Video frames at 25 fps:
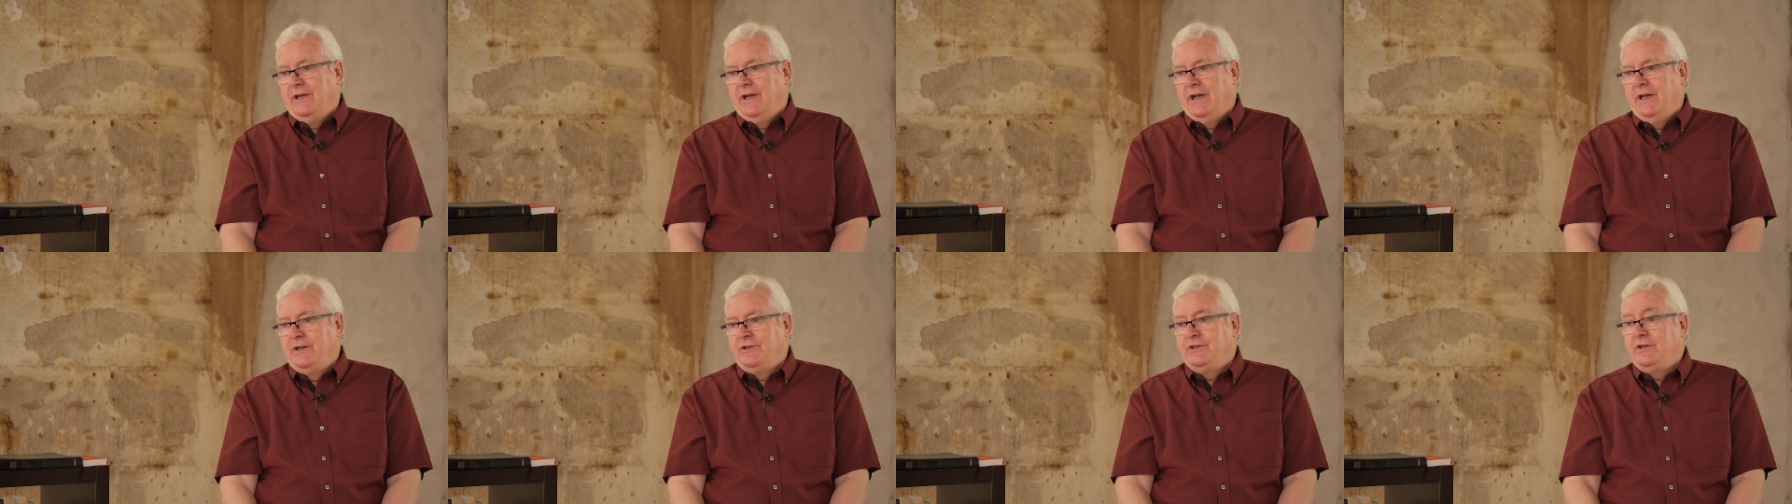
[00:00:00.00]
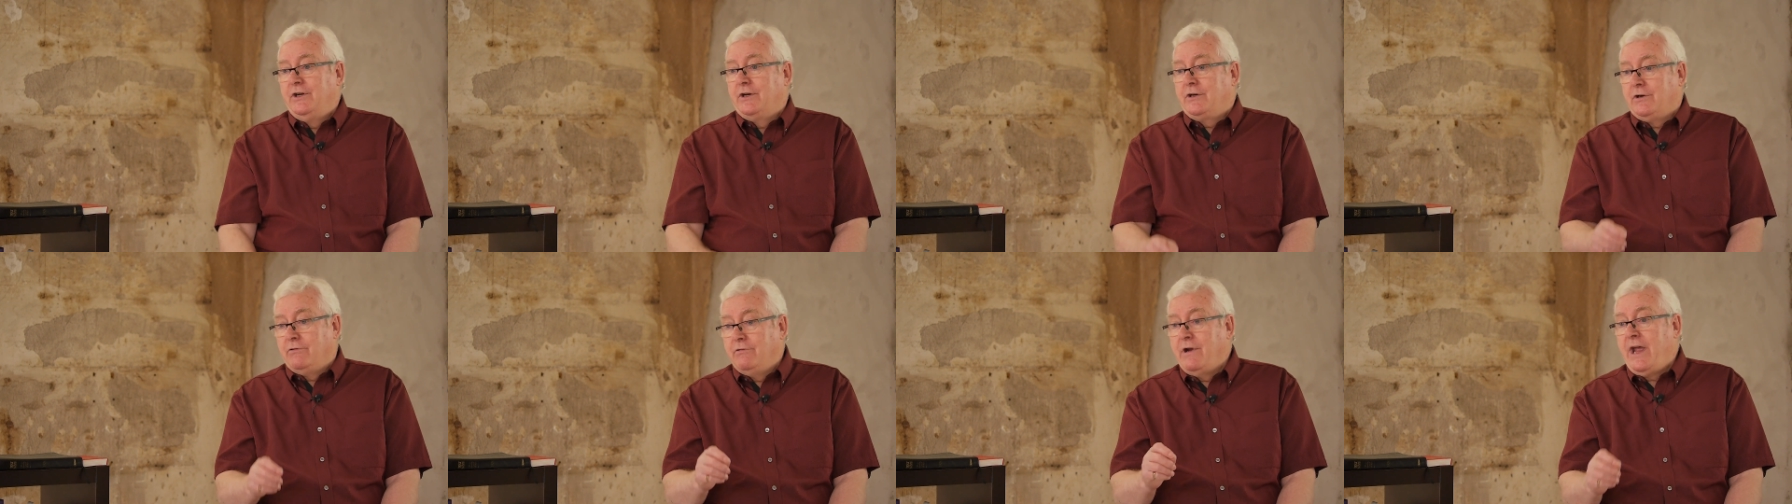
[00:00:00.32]
and
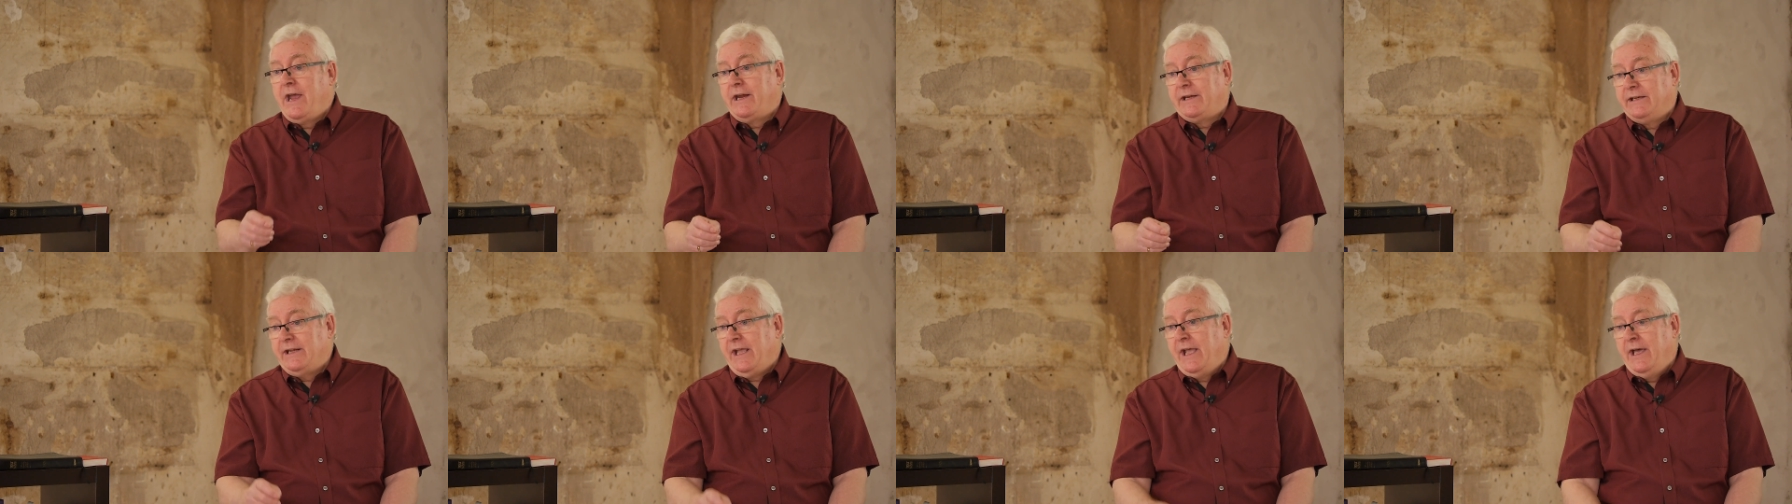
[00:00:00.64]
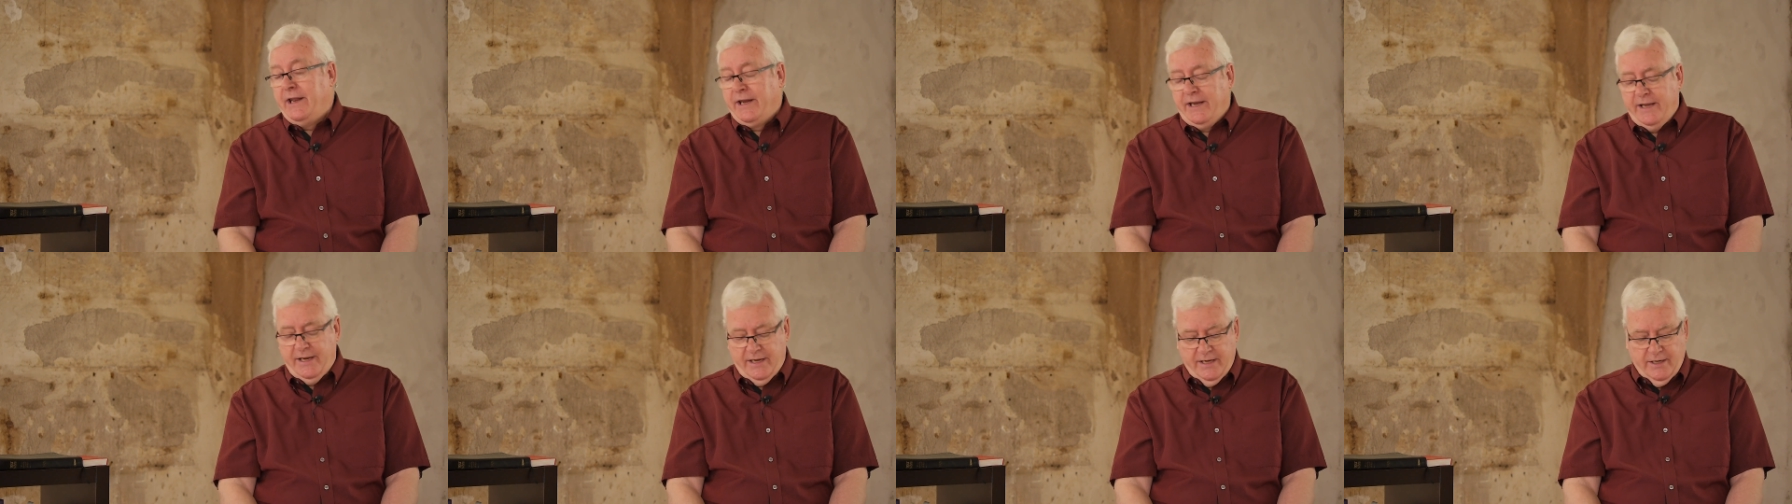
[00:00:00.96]
to correct
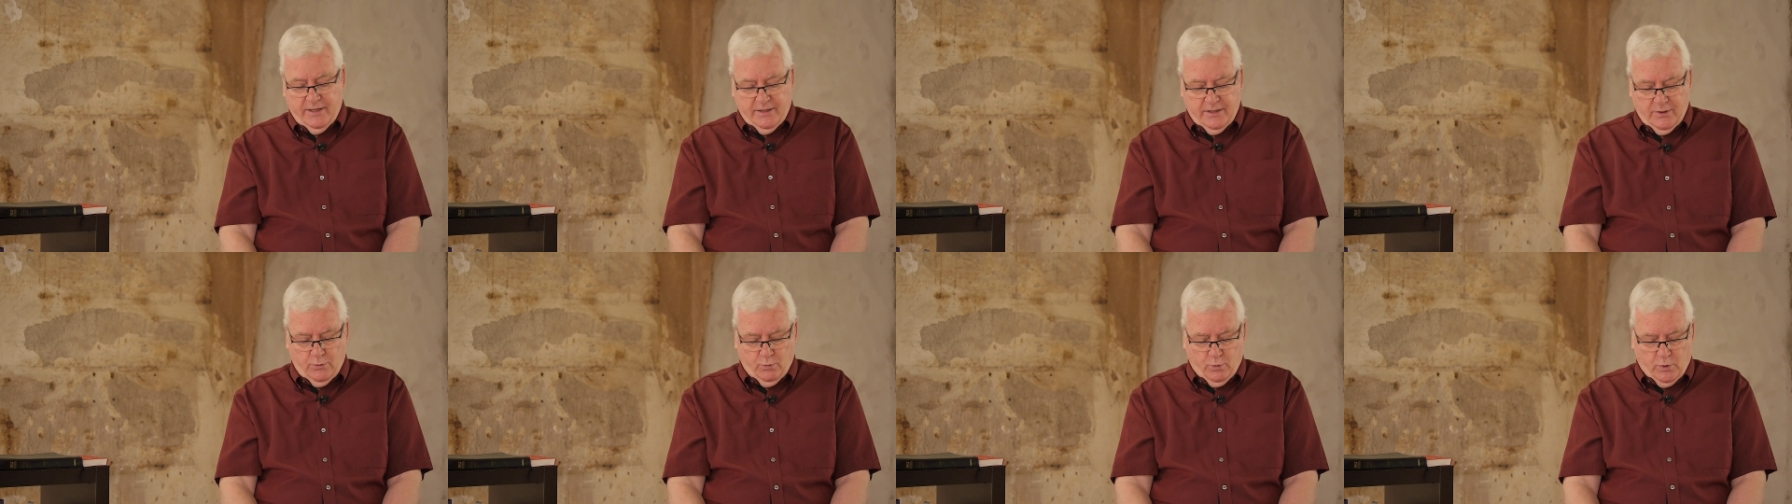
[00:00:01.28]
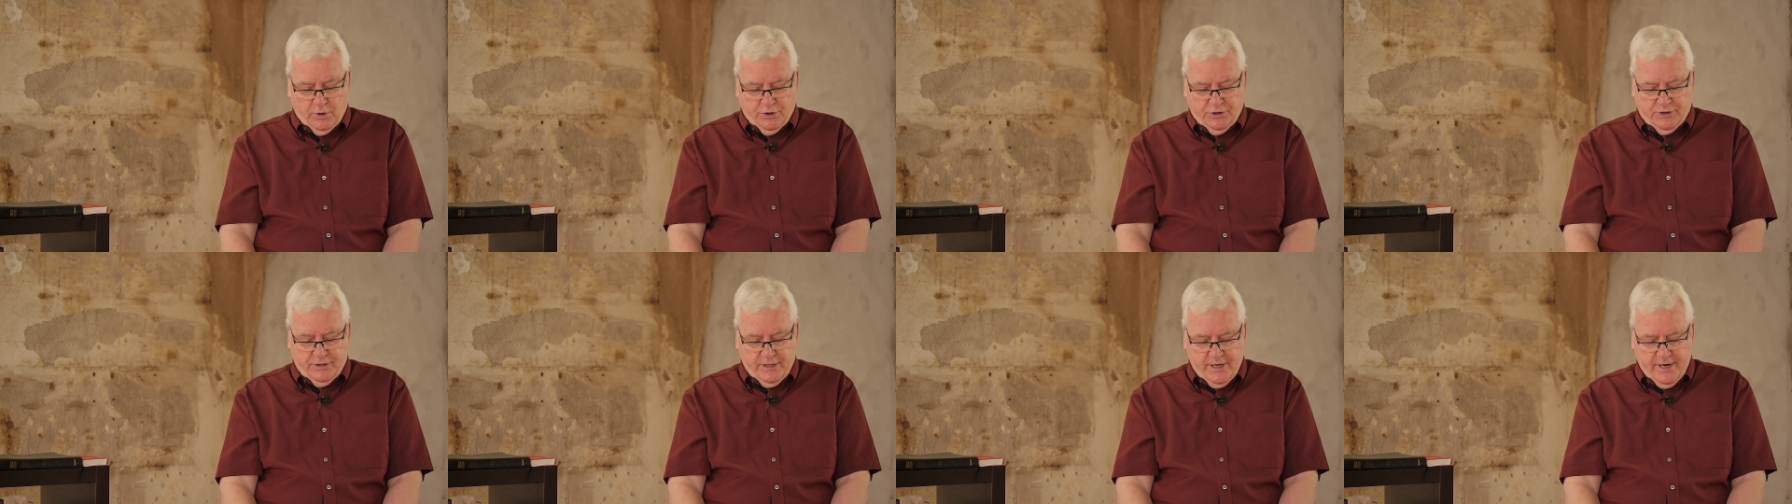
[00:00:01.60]
any that
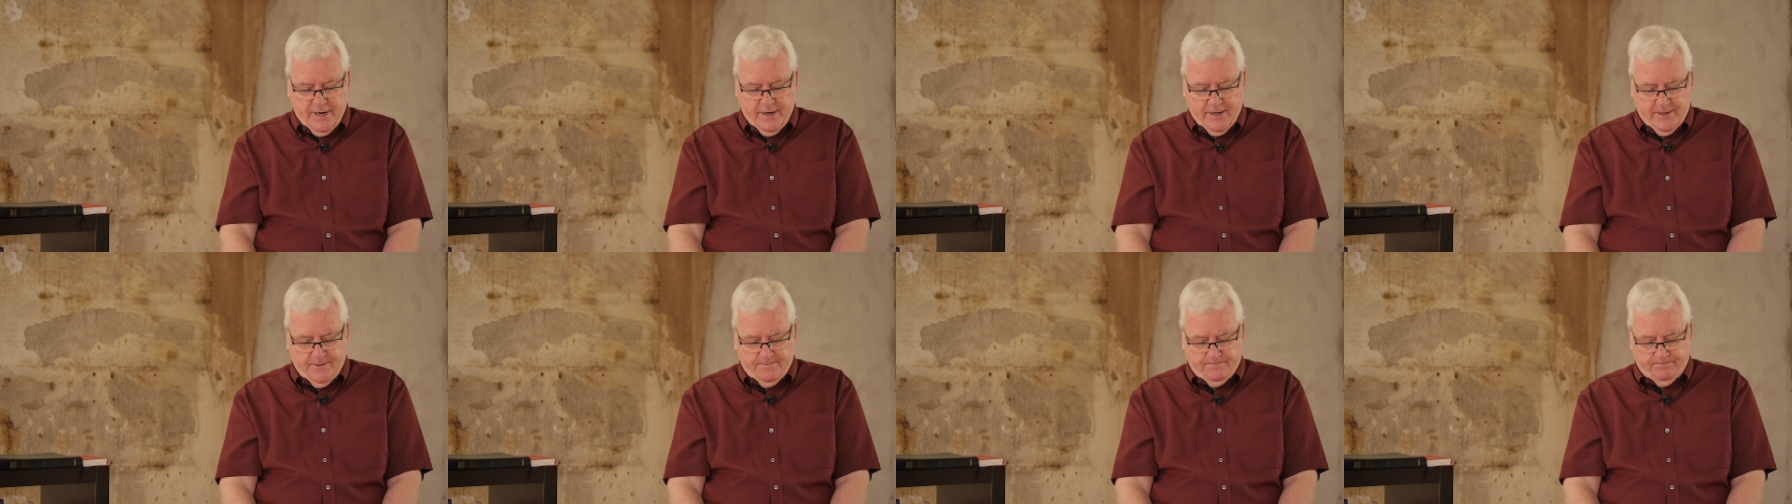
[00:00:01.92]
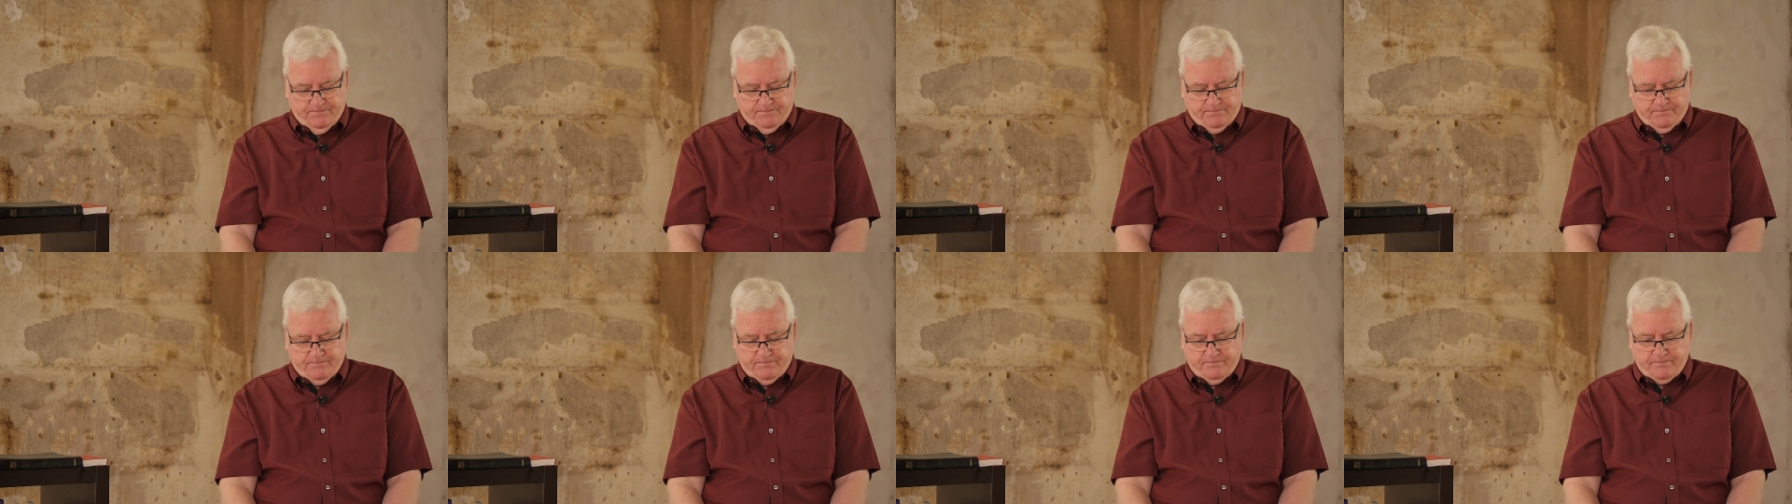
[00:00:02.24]
was there.
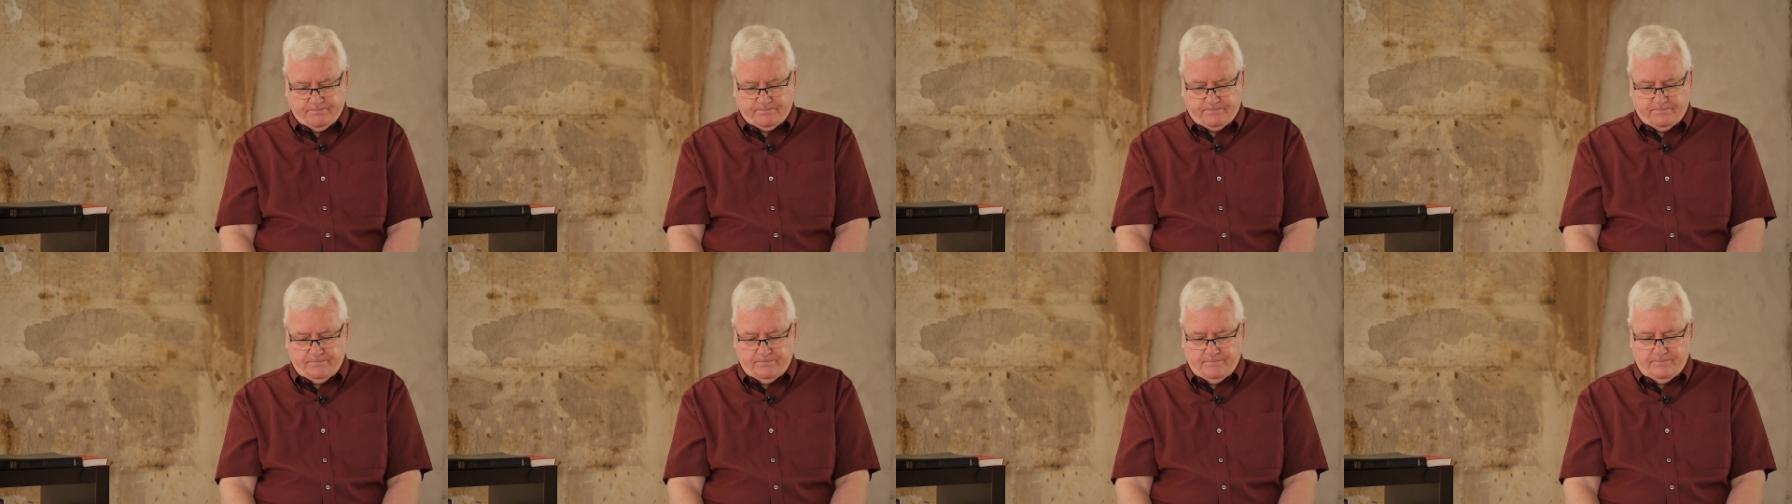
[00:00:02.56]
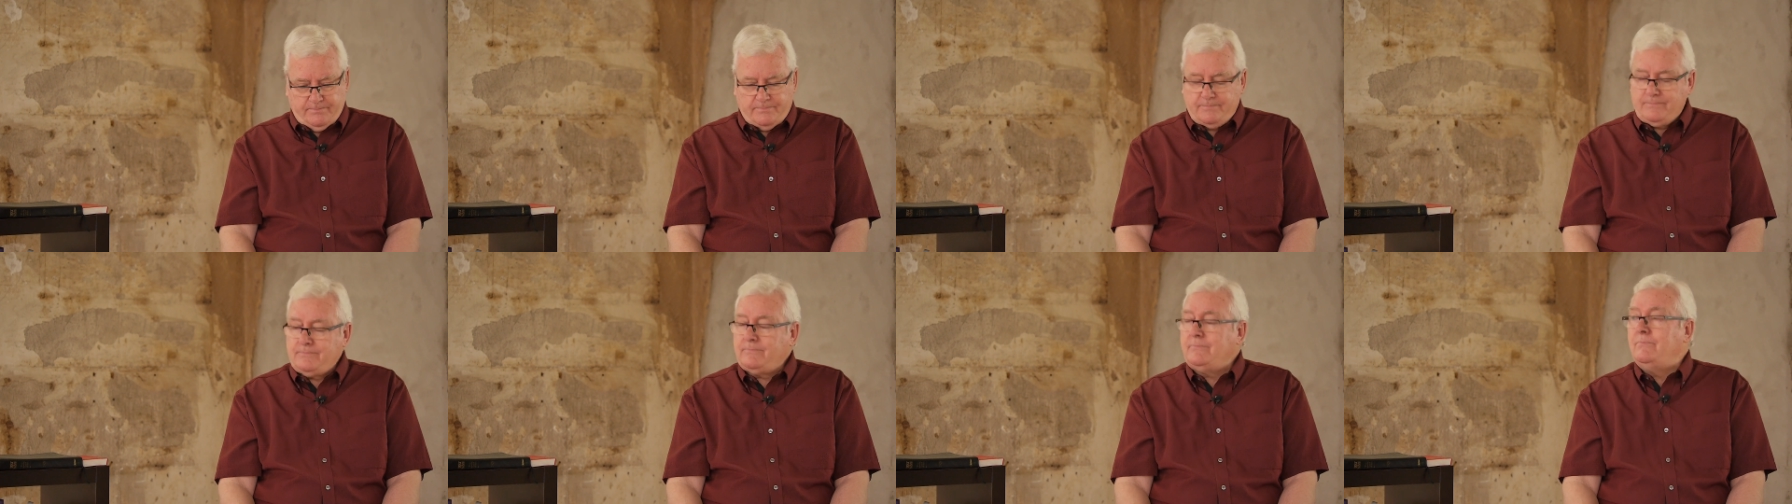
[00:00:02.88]

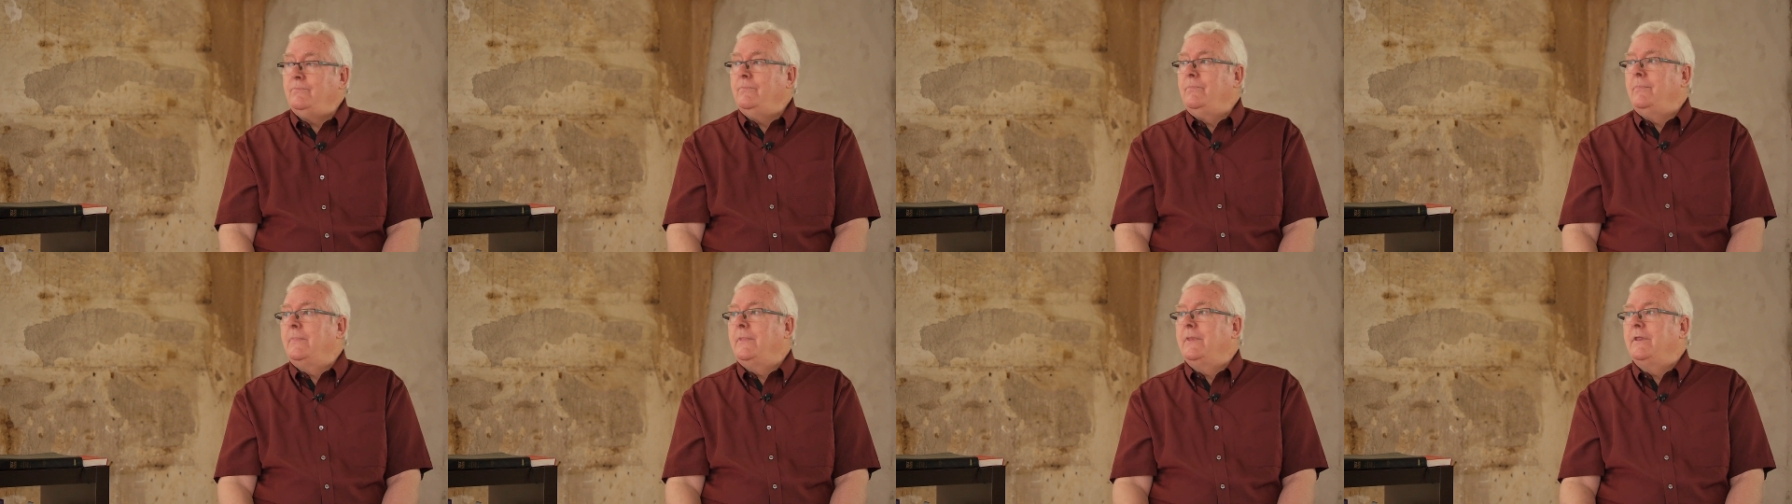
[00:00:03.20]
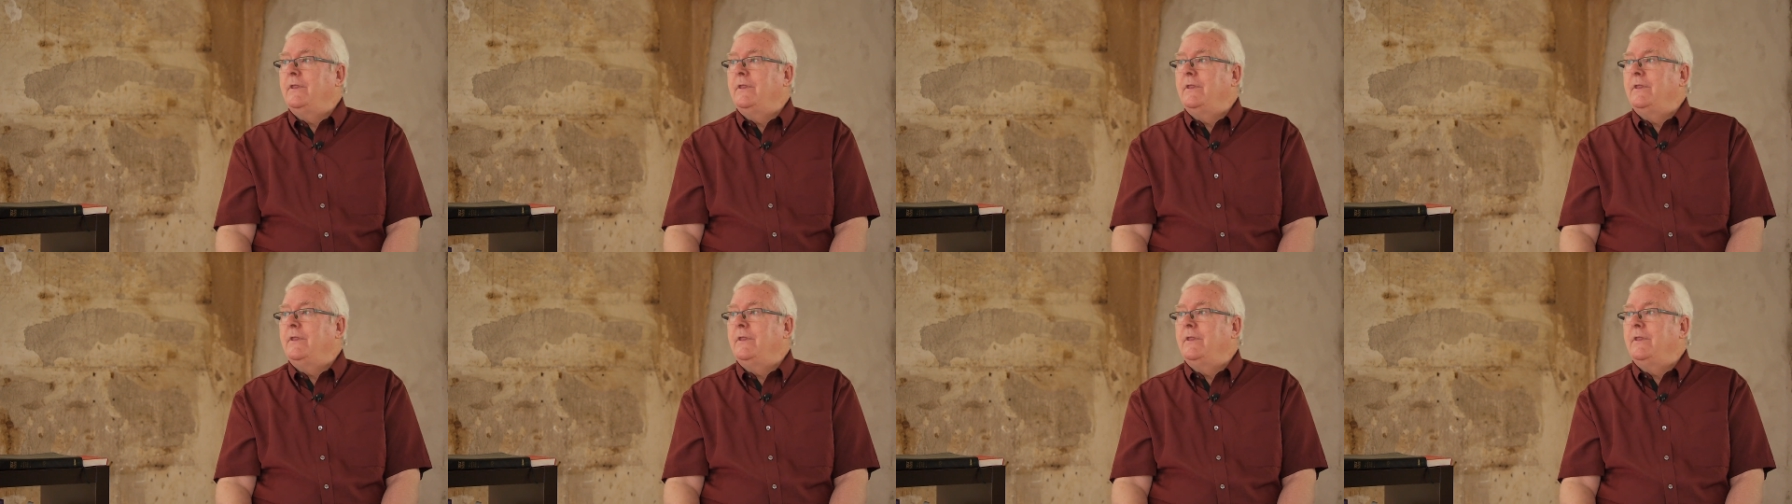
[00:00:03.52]
I've